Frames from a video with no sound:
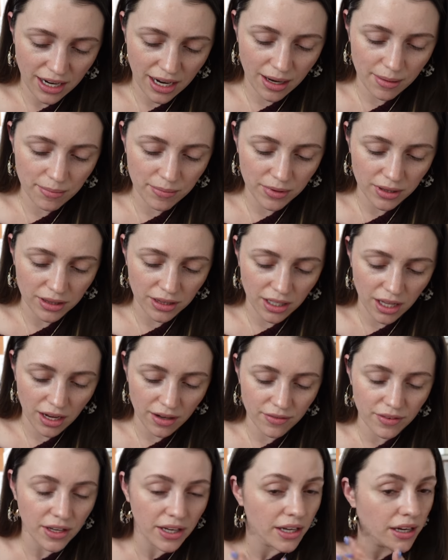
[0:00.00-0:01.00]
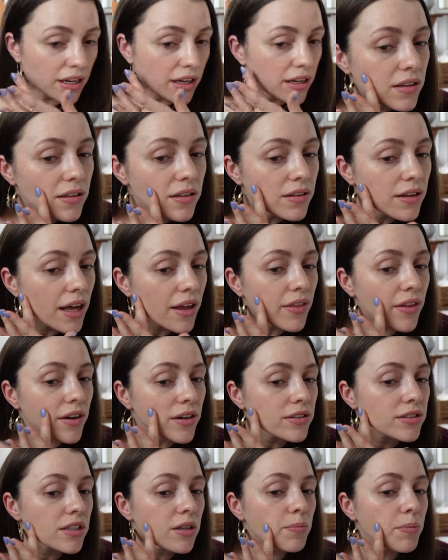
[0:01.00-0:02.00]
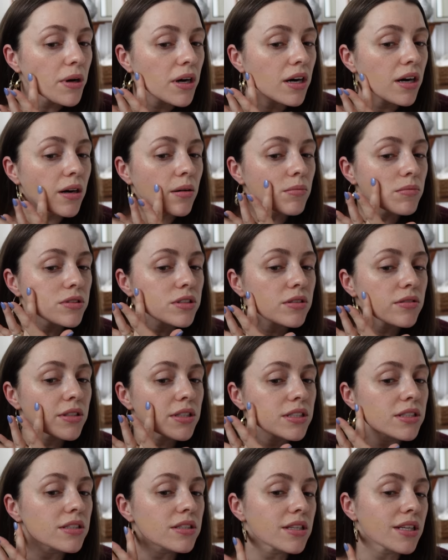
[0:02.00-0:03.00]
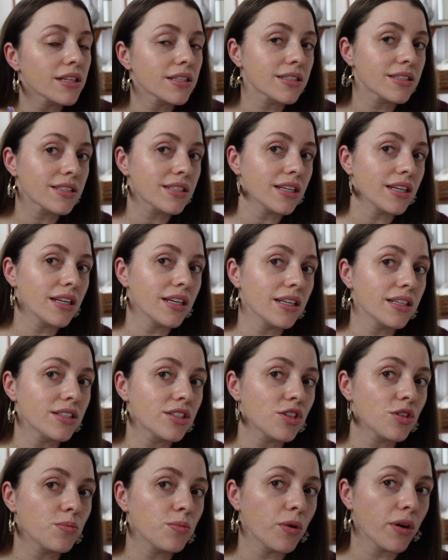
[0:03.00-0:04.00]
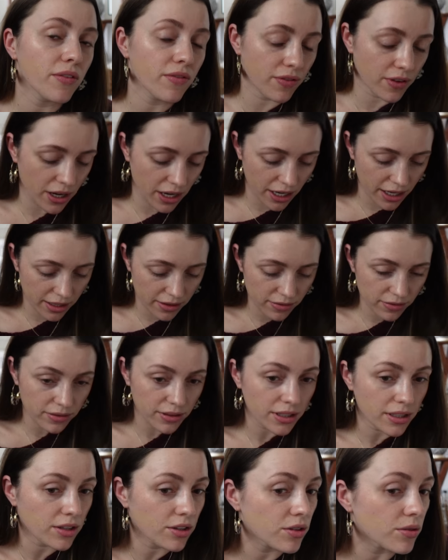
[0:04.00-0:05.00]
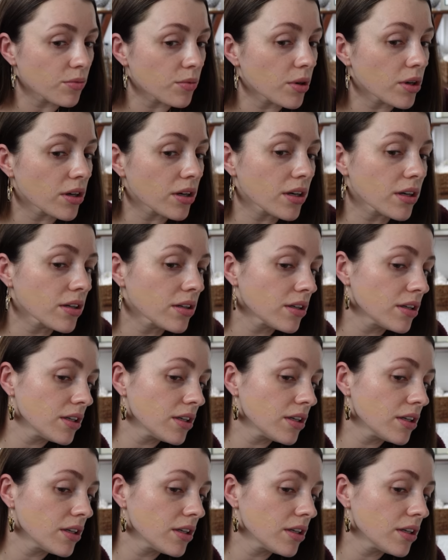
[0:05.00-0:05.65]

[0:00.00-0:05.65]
I'm loving that there's a pump. So this is the C two point five. That could work.